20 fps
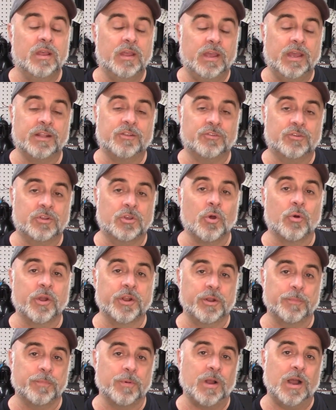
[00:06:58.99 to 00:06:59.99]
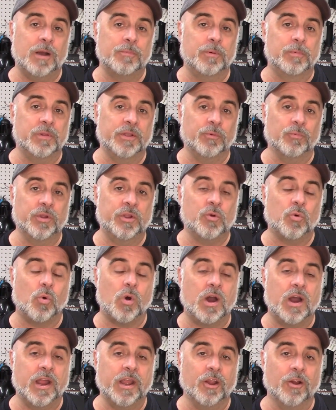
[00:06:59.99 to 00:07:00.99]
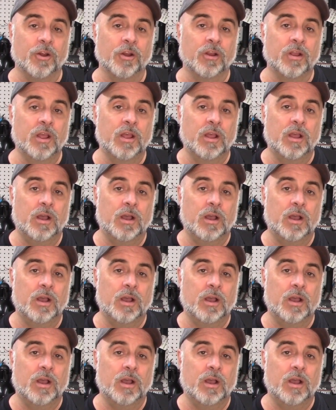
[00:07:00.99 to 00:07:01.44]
it's going to probably require